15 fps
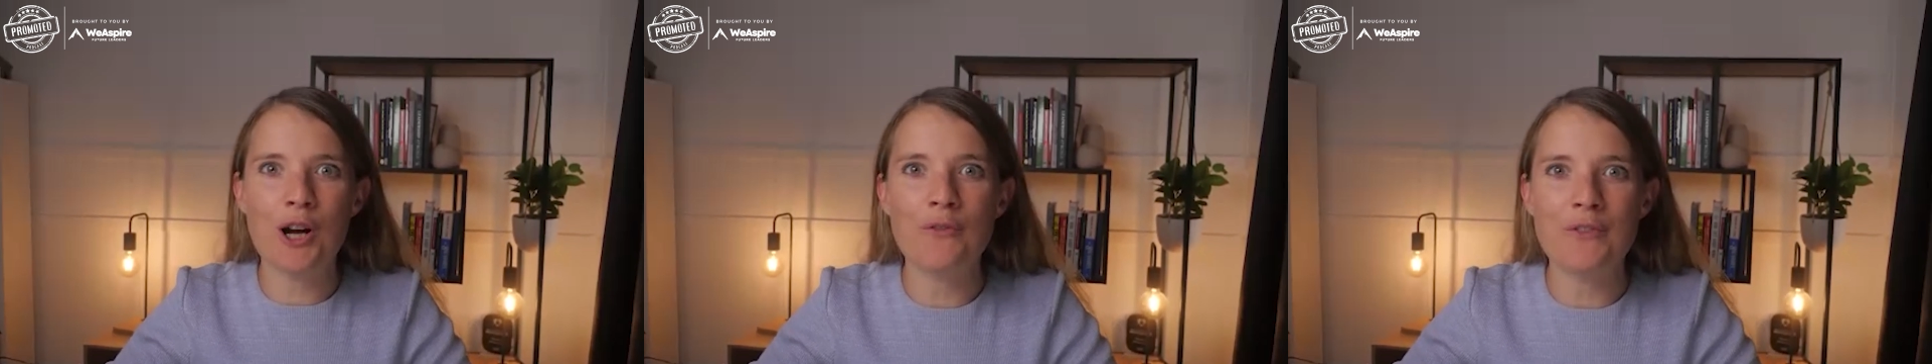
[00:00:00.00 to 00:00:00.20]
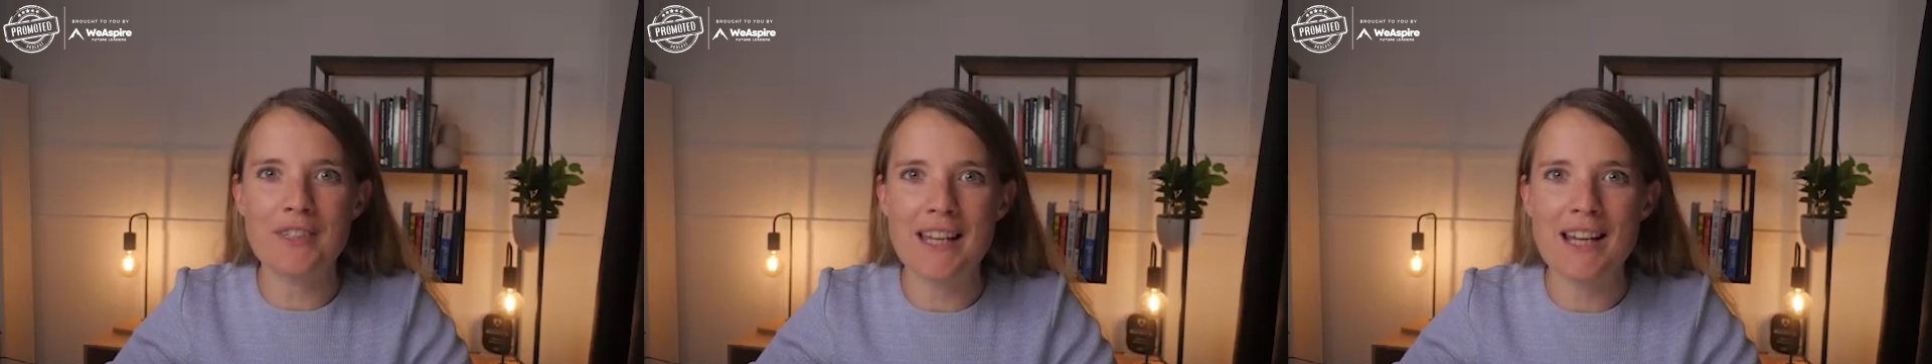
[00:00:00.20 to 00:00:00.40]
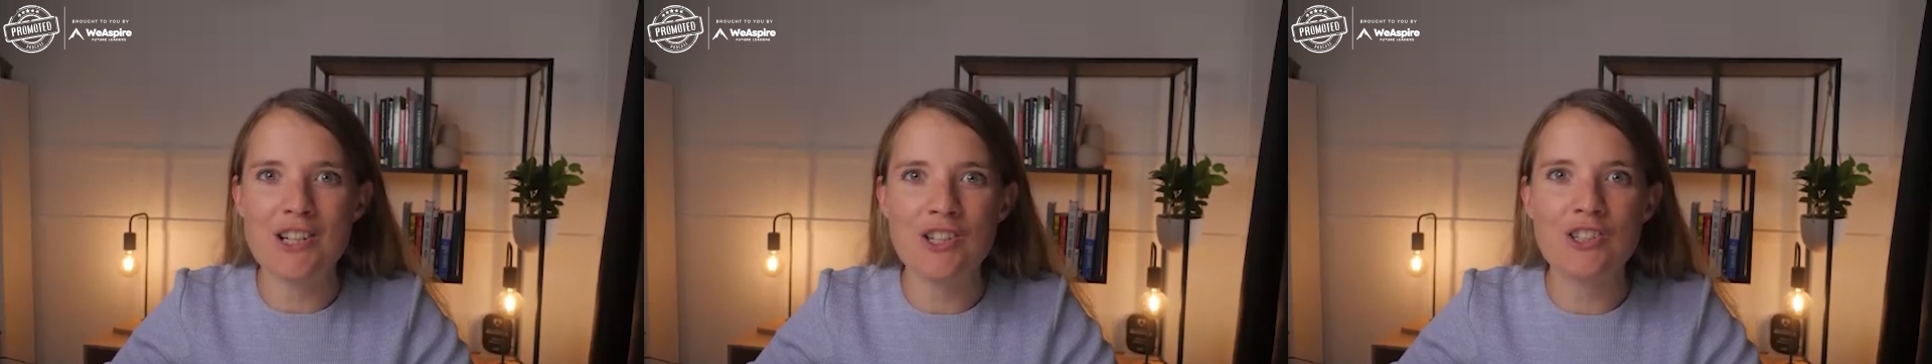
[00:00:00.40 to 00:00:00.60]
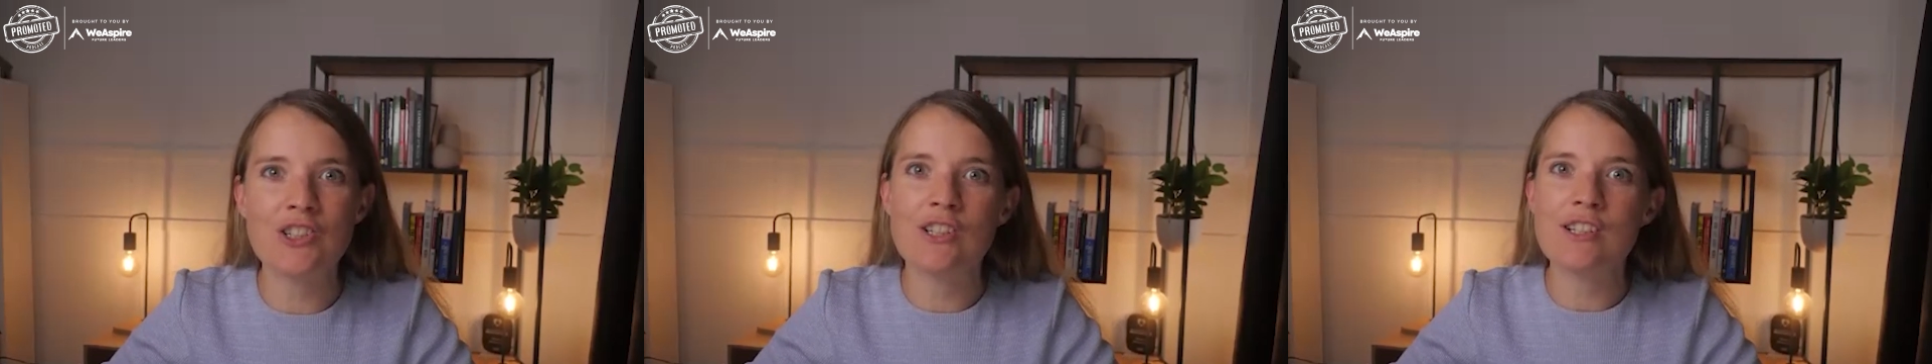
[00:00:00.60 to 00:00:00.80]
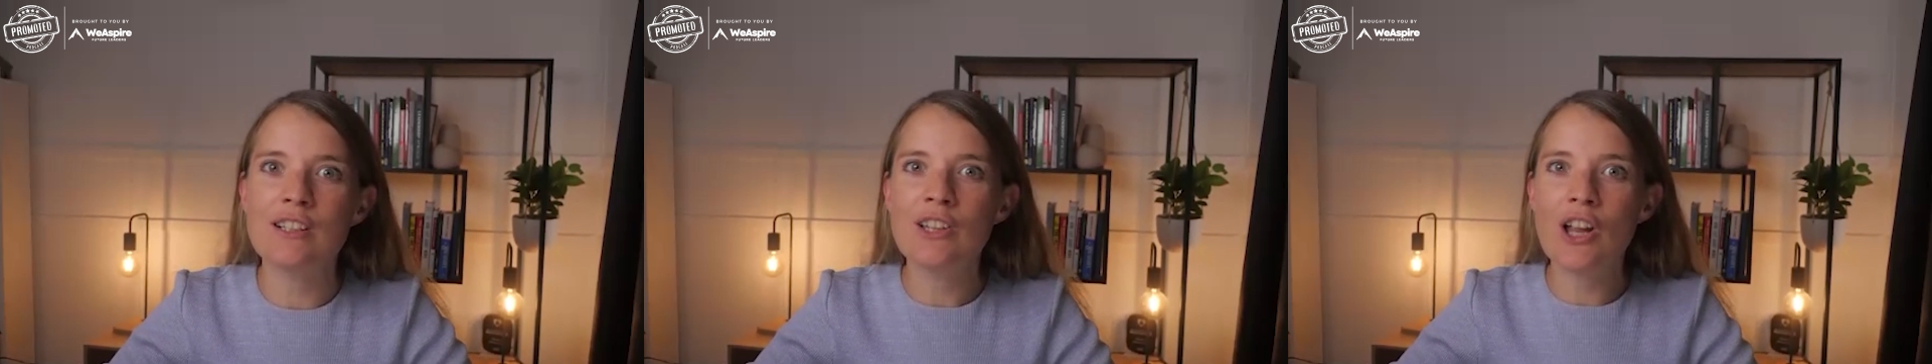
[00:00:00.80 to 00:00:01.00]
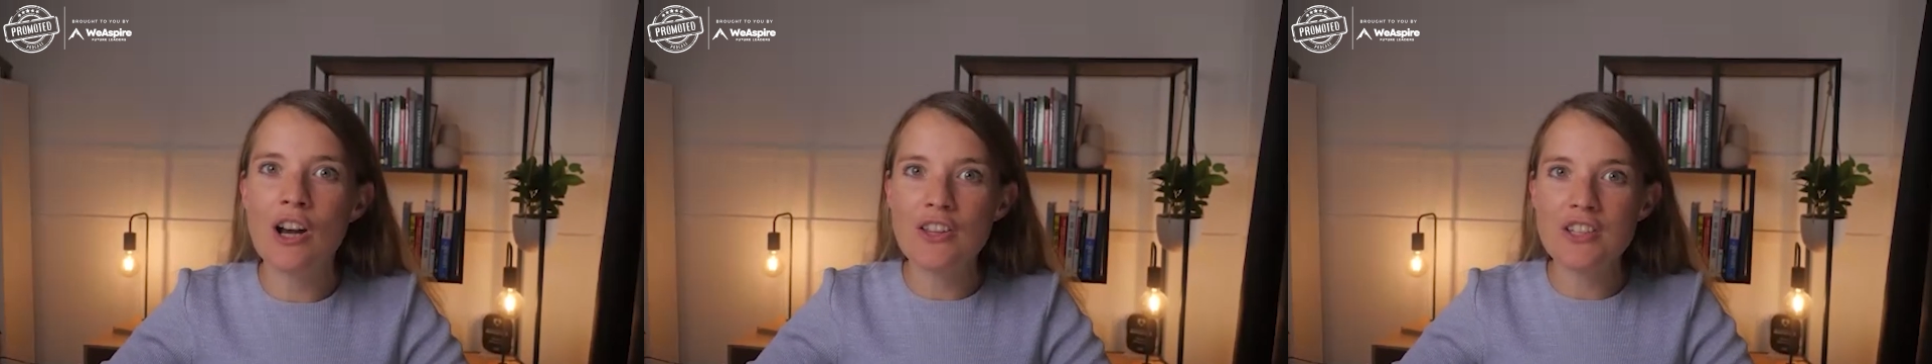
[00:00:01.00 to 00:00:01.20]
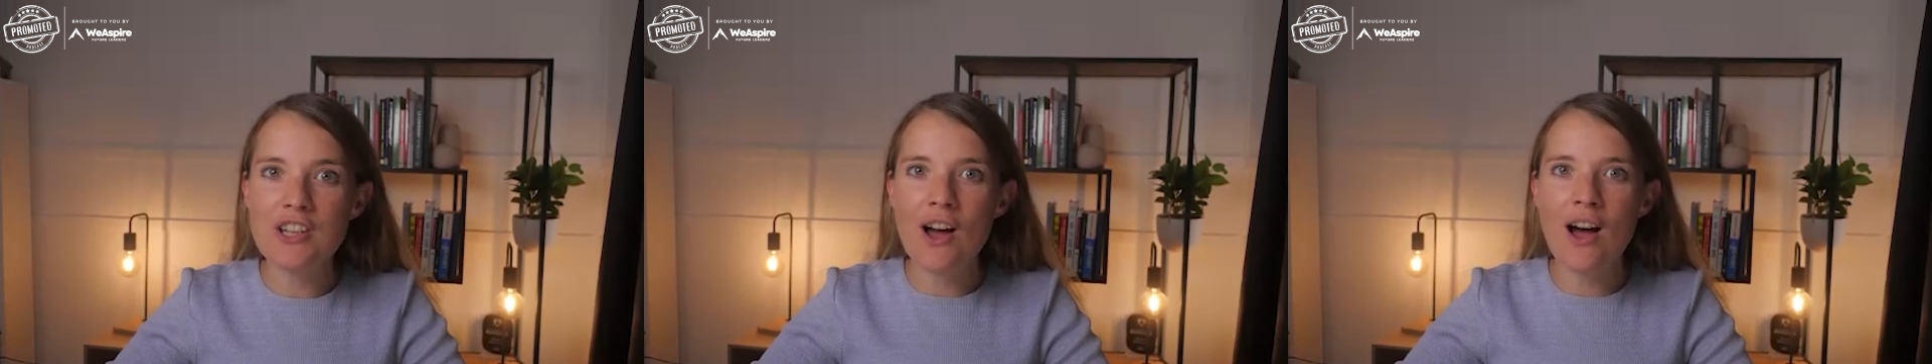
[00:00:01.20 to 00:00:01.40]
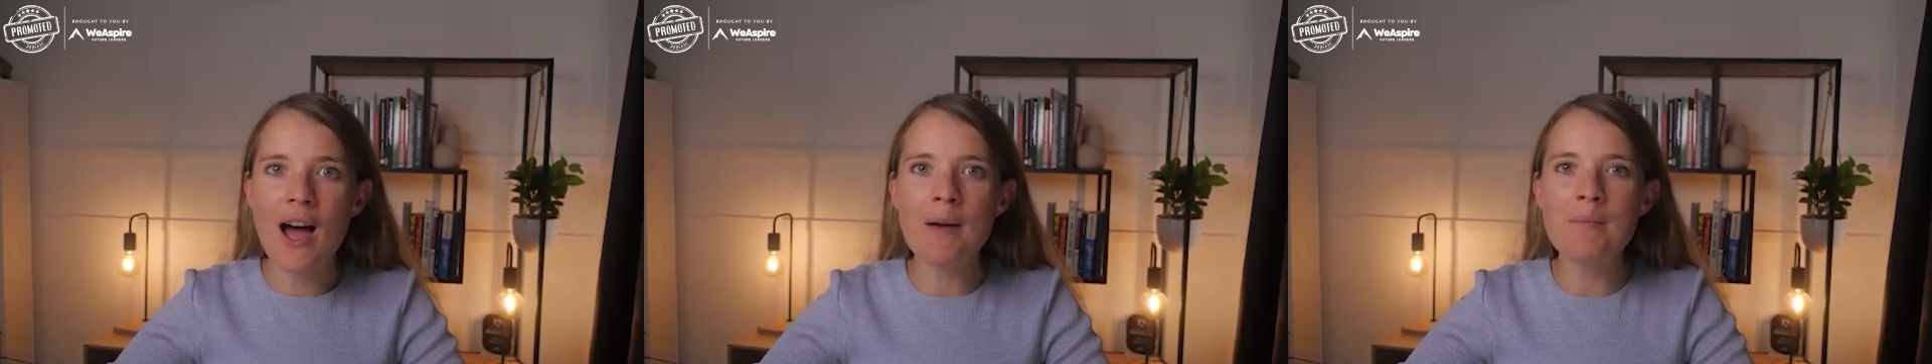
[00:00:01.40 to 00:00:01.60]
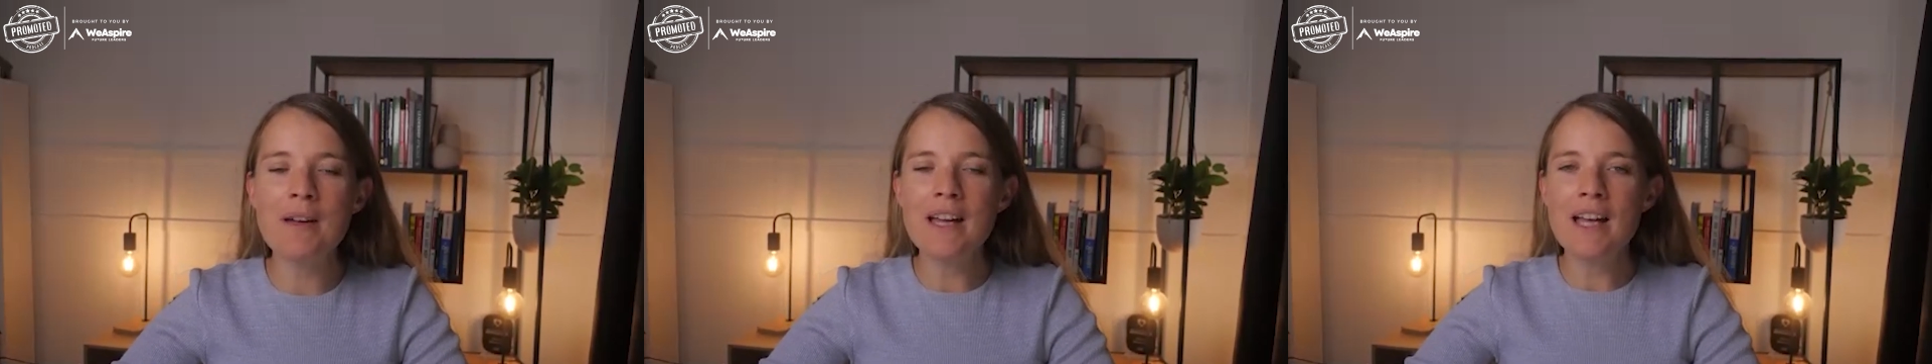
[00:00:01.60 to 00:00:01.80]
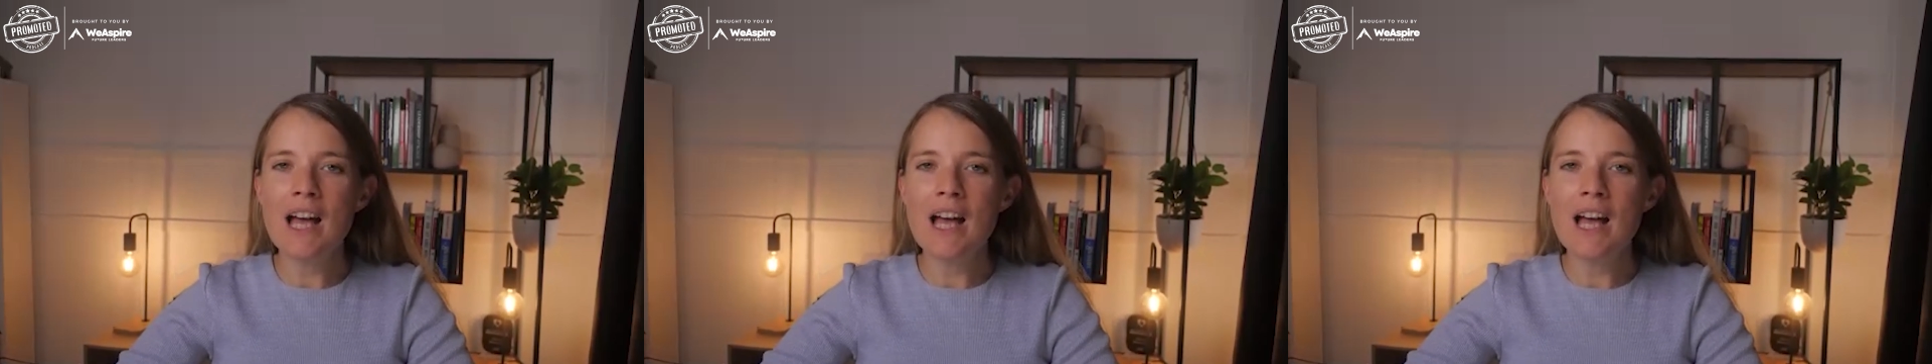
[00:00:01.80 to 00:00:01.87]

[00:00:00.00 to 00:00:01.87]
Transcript: conversations because a lot of the time